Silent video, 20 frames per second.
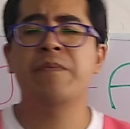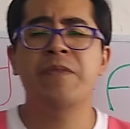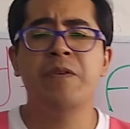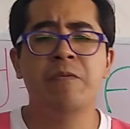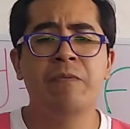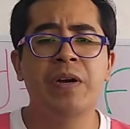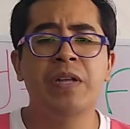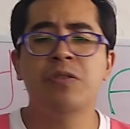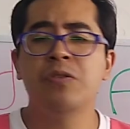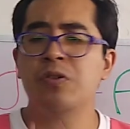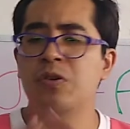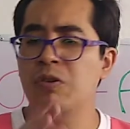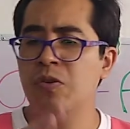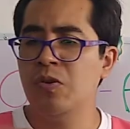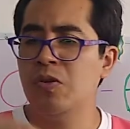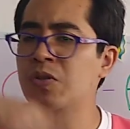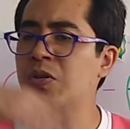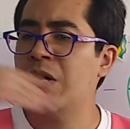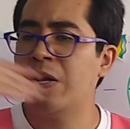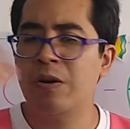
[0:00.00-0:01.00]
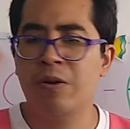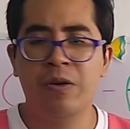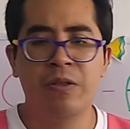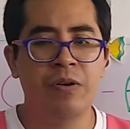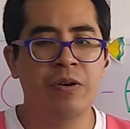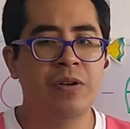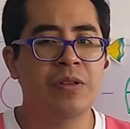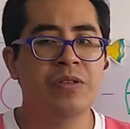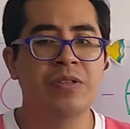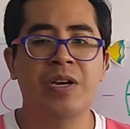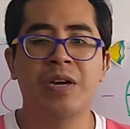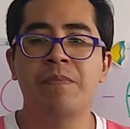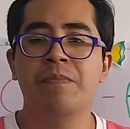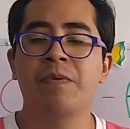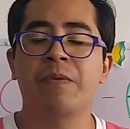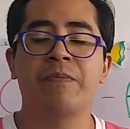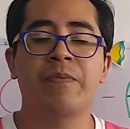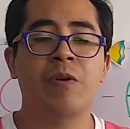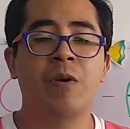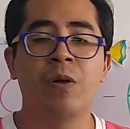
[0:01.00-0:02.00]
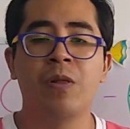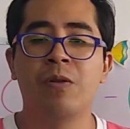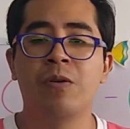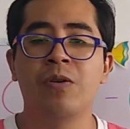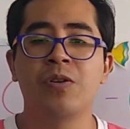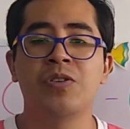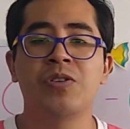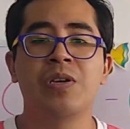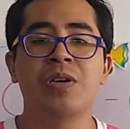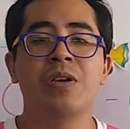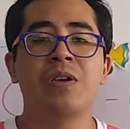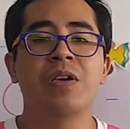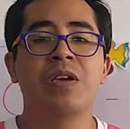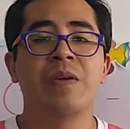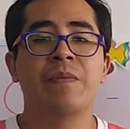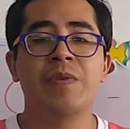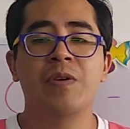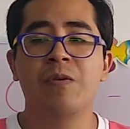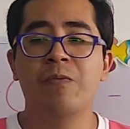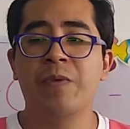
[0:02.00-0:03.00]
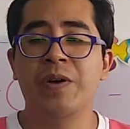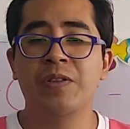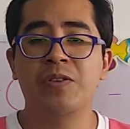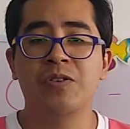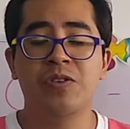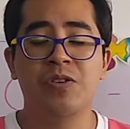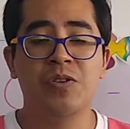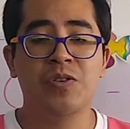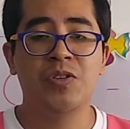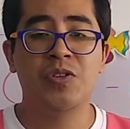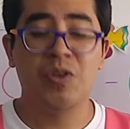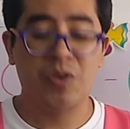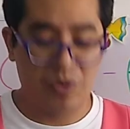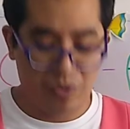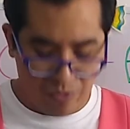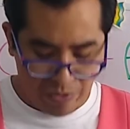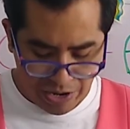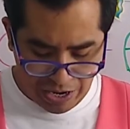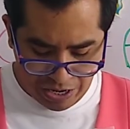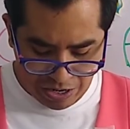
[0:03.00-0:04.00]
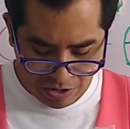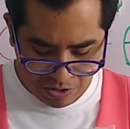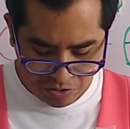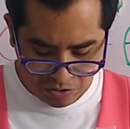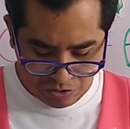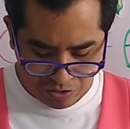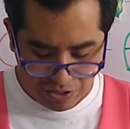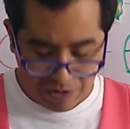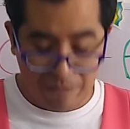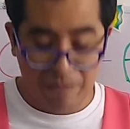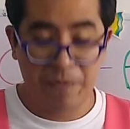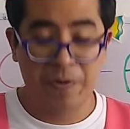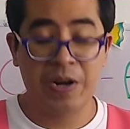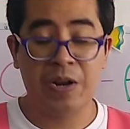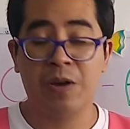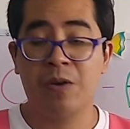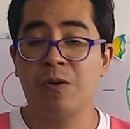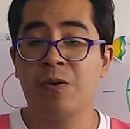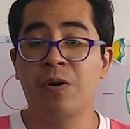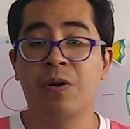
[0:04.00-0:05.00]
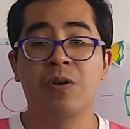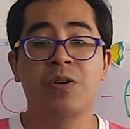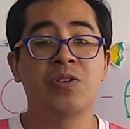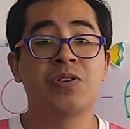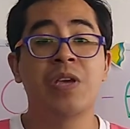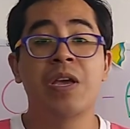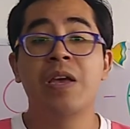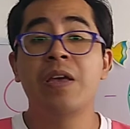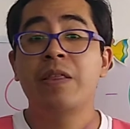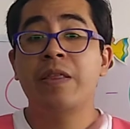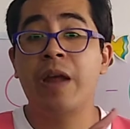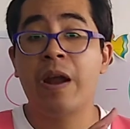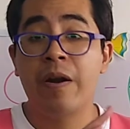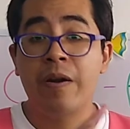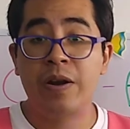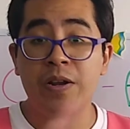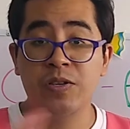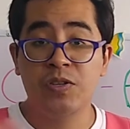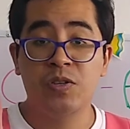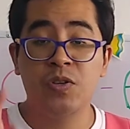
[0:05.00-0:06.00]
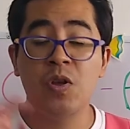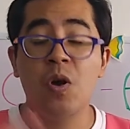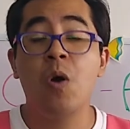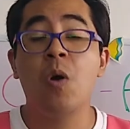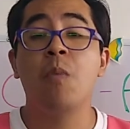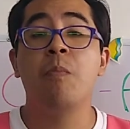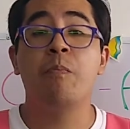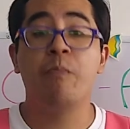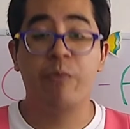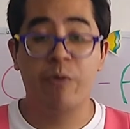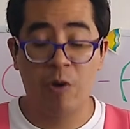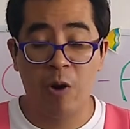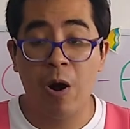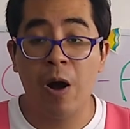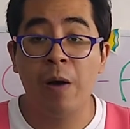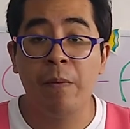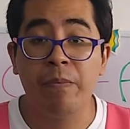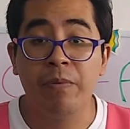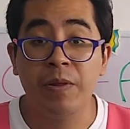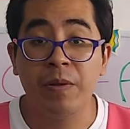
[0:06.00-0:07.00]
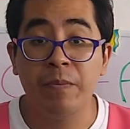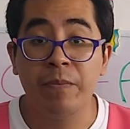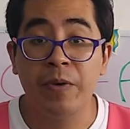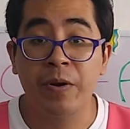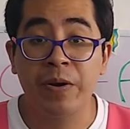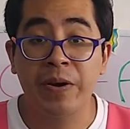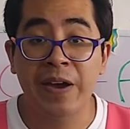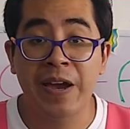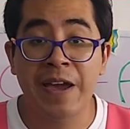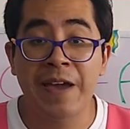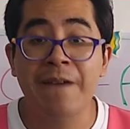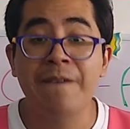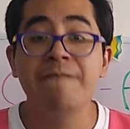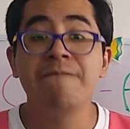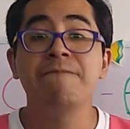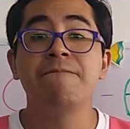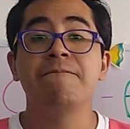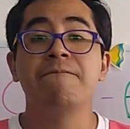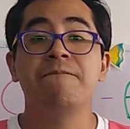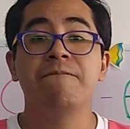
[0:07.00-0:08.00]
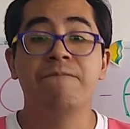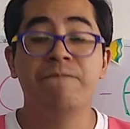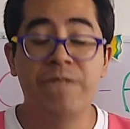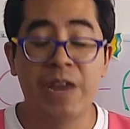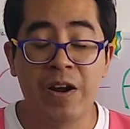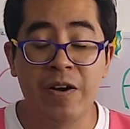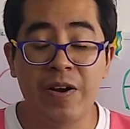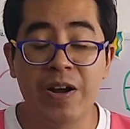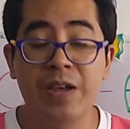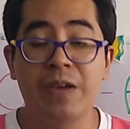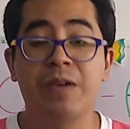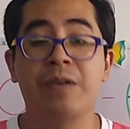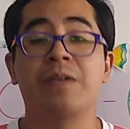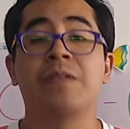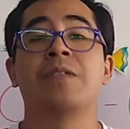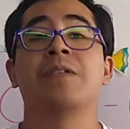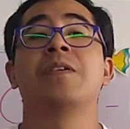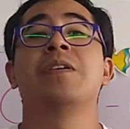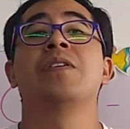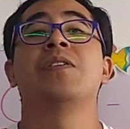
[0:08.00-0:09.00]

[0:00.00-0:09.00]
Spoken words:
if you want to use another type of colors, if you want to use your crayons, different colors, there is no problem, okay? Very good.